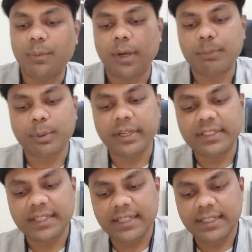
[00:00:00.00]

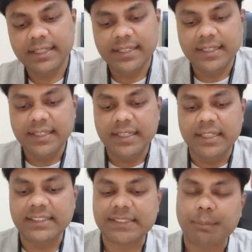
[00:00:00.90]
1.3
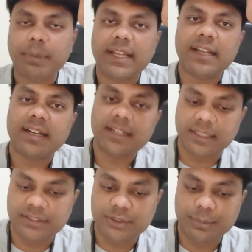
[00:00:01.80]
is supplier and
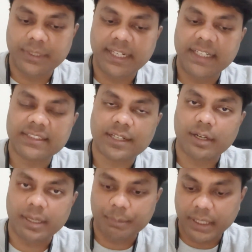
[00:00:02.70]
consumer
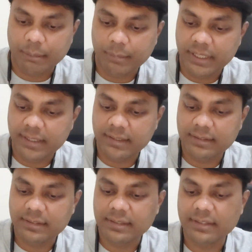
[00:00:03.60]
industry or department.
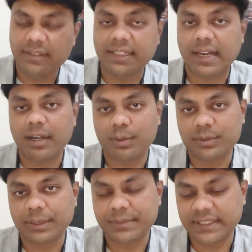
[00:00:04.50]
There are two
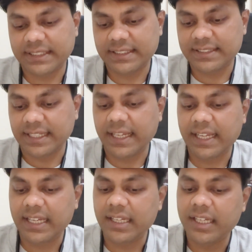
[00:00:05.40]
subsections,
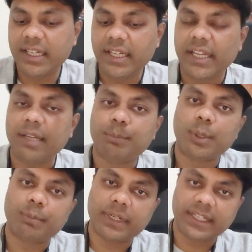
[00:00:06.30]
A,
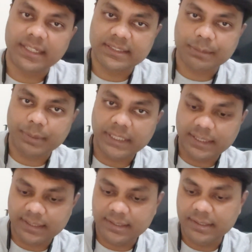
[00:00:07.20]
input material
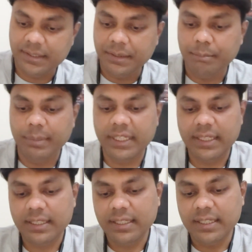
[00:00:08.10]
supplier,
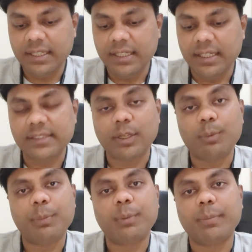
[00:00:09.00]
B is
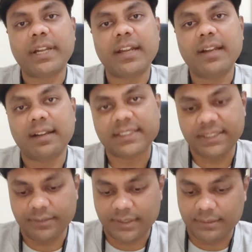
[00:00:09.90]
output material
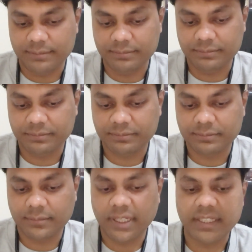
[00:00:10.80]
receiver.
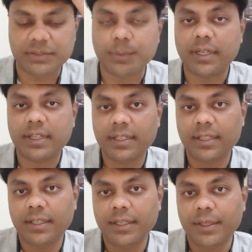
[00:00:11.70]
That is what
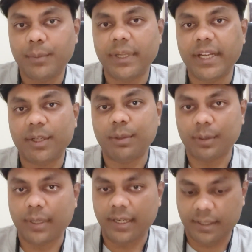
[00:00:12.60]
we need to
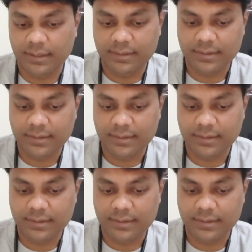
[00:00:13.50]
look at.